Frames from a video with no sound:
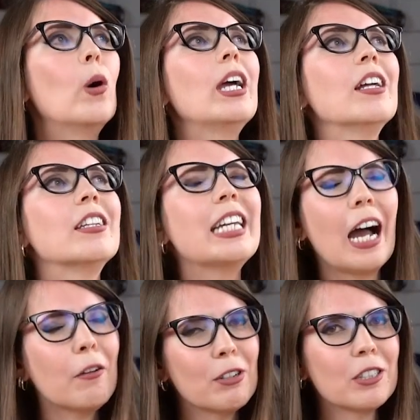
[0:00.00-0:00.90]
And yeah,
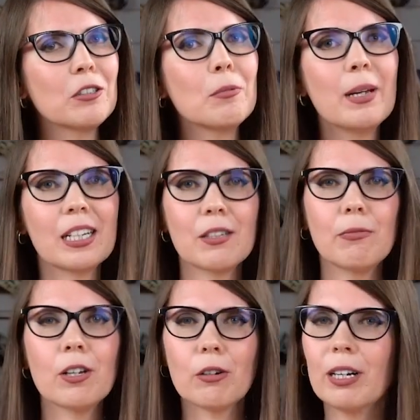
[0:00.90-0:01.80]
I wanted to make this
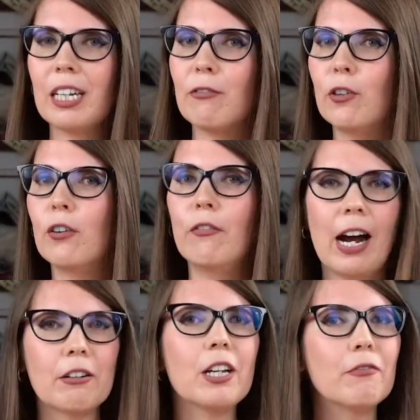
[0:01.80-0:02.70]
video already for a
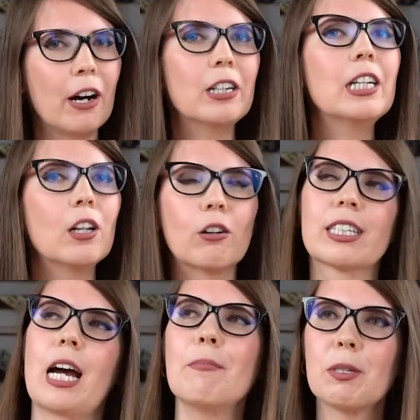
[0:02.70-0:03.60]
very long
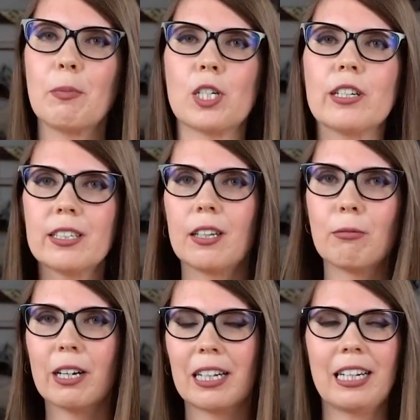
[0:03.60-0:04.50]
time, especially since
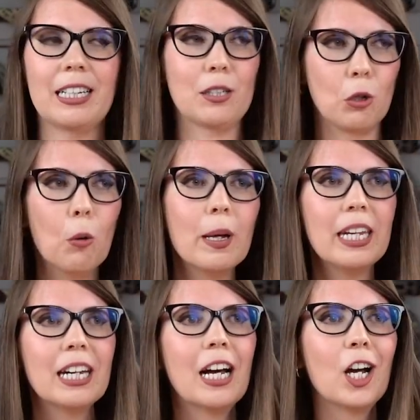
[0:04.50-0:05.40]
we get like so
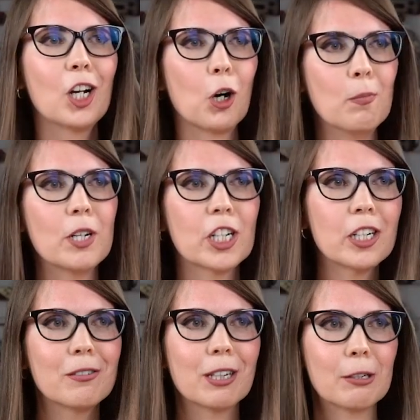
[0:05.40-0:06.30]
many
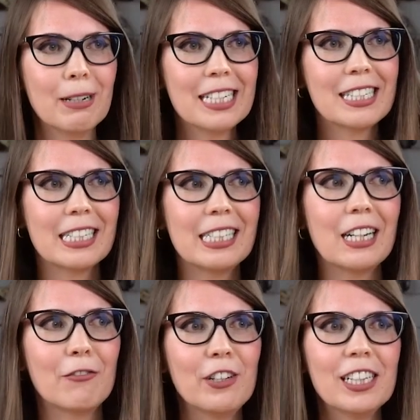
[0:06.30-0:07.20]
commission requests, and
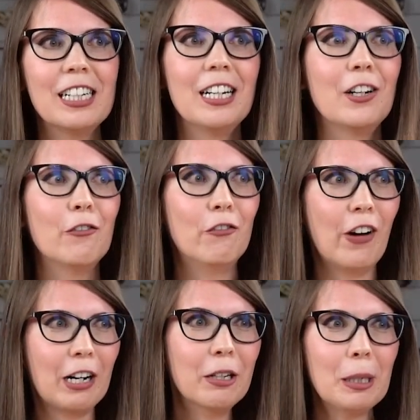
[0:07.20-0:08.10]
I feel
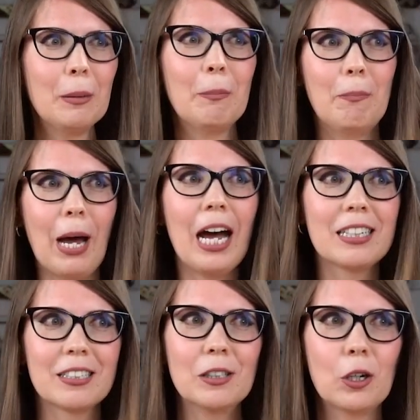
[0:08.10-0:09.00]
very
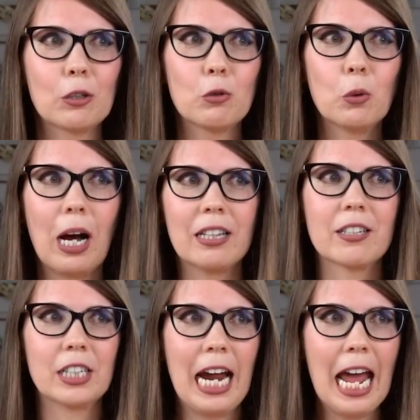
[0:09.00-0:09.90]
bad not to
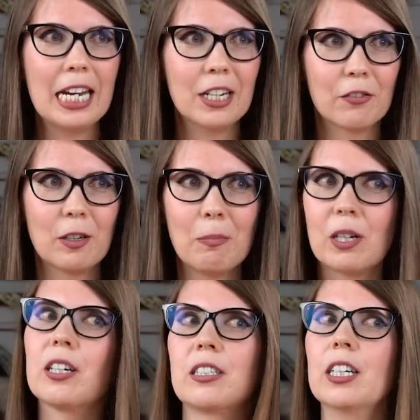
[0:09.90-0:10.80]
answer any of them
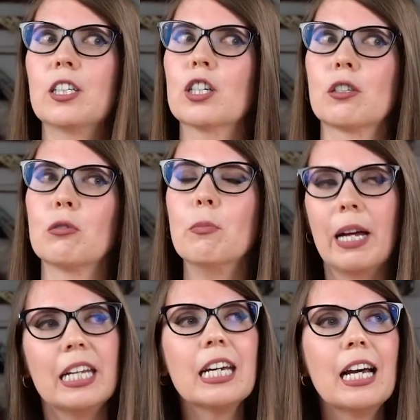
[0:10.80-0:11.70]
because there are just too
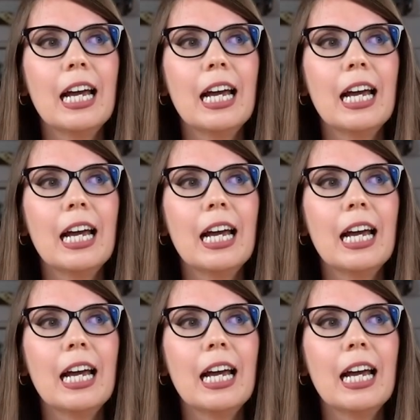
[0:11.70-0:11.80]
many.